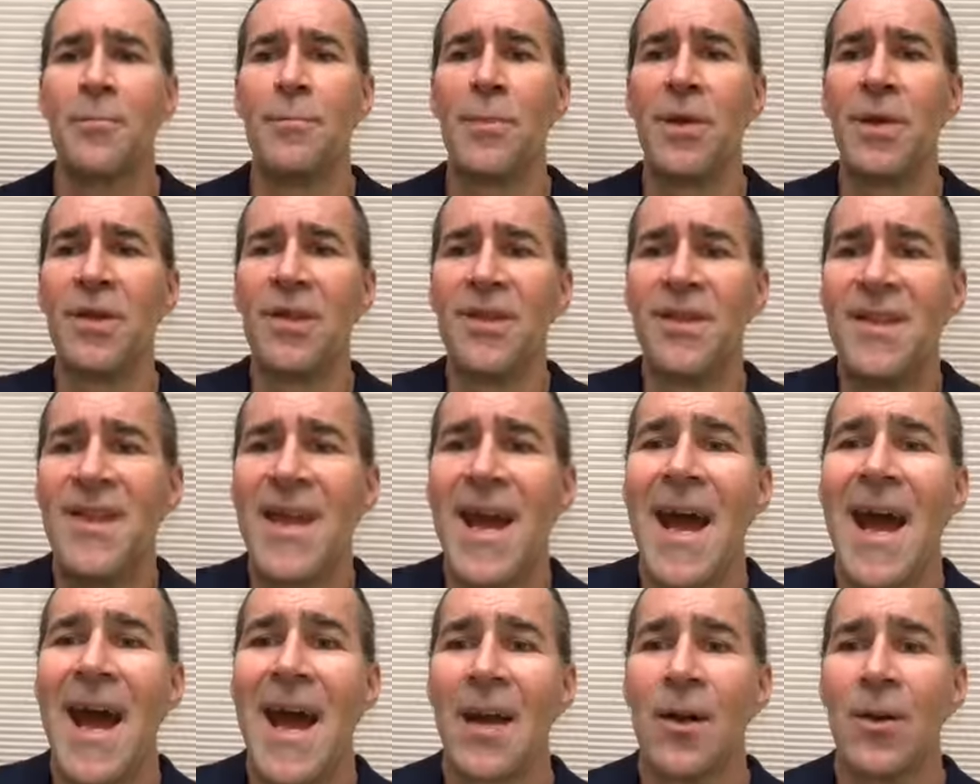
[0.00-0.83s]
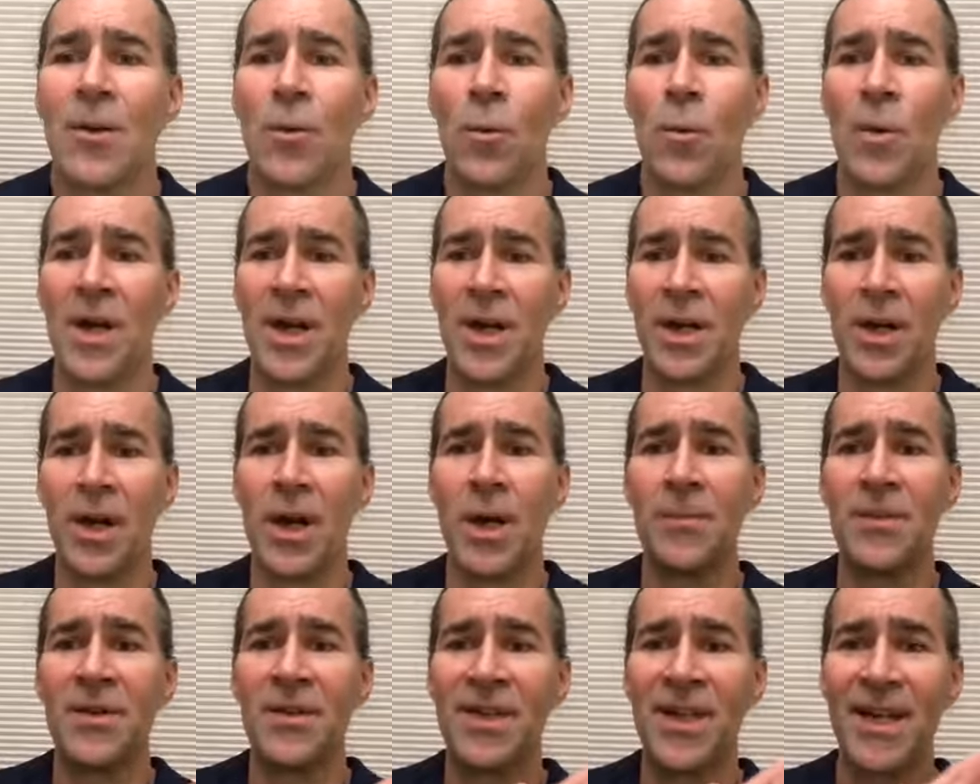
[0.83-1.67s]
Because that, when it
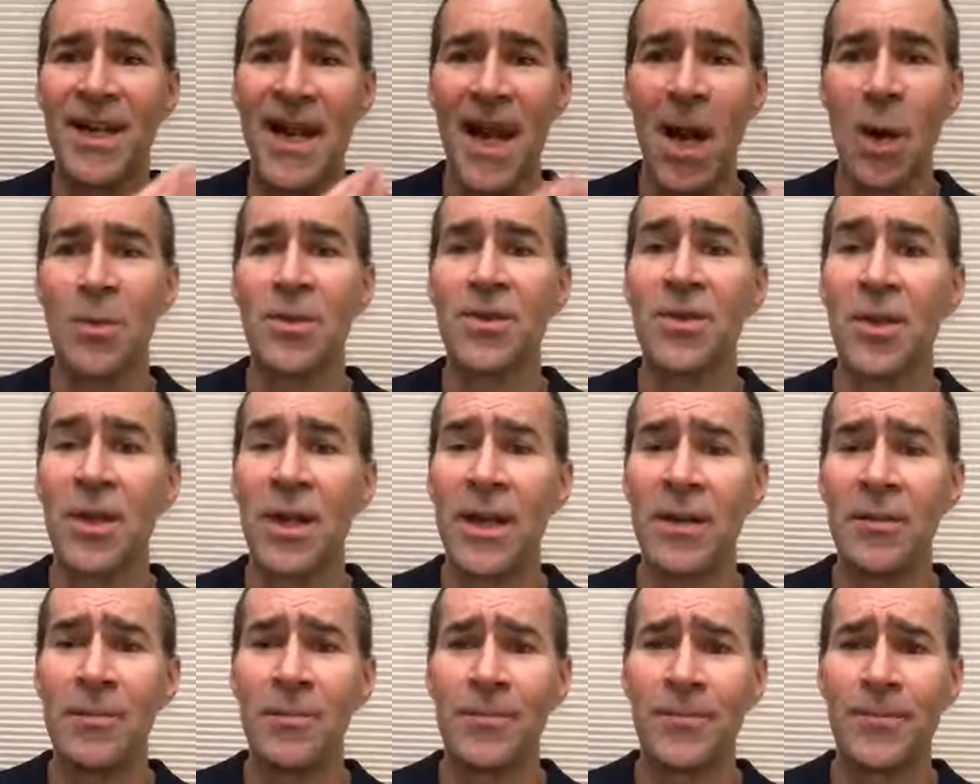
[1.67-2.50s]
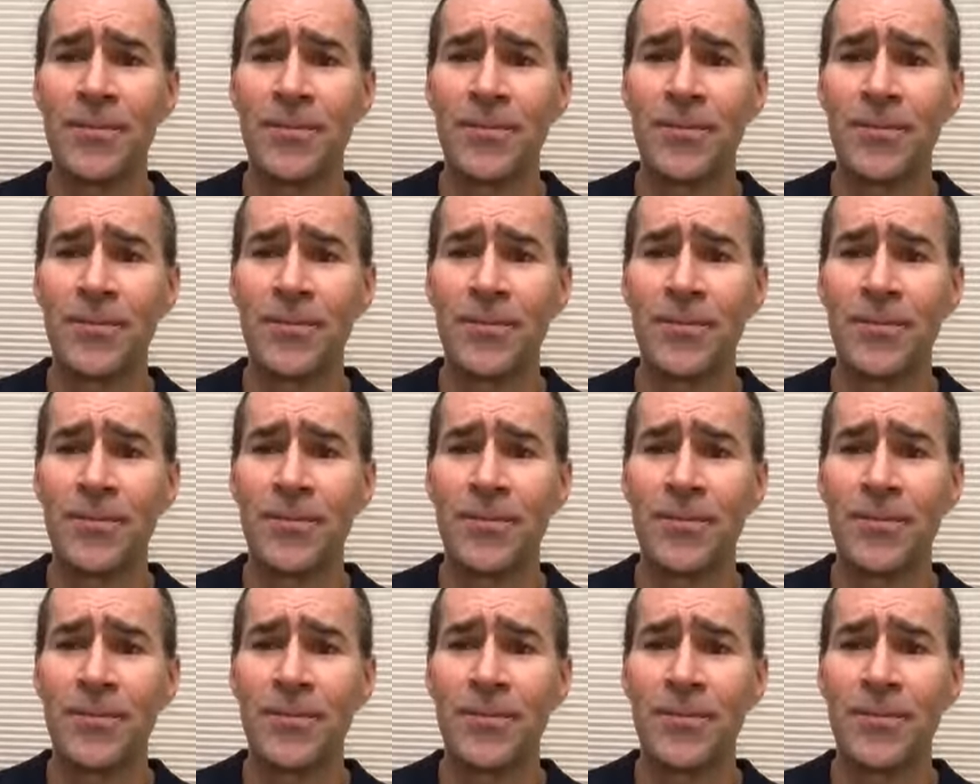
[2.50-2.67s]
comes to counseling,